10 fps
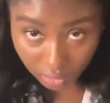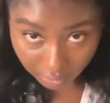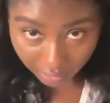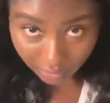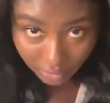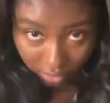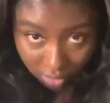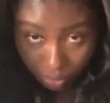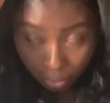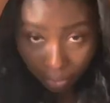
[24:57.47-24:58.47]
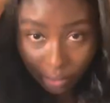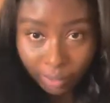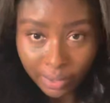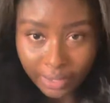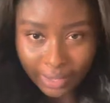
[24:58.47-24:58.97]
And this is the part
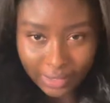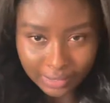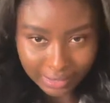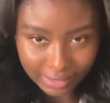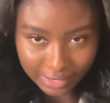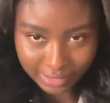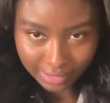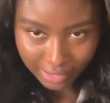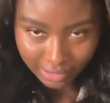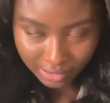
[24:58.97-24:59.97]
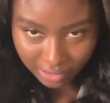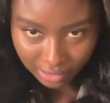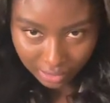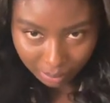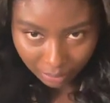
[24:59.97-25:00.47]
where I like assess
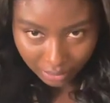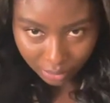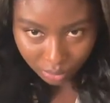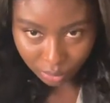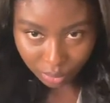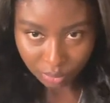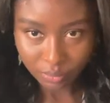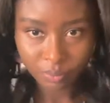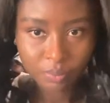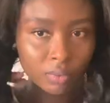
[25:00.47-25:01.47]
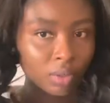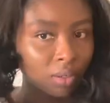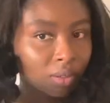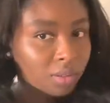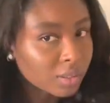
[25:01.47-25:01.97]
and I'm like, oh,
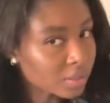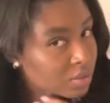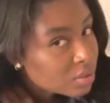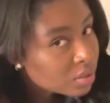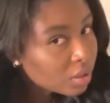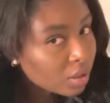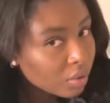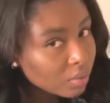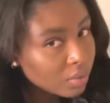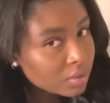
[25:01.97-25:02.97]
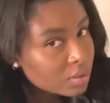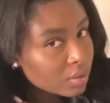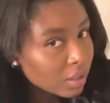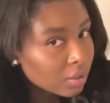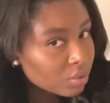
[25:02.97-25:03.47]
this curl looks
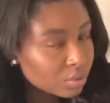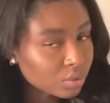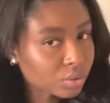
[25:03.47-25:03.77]
a little too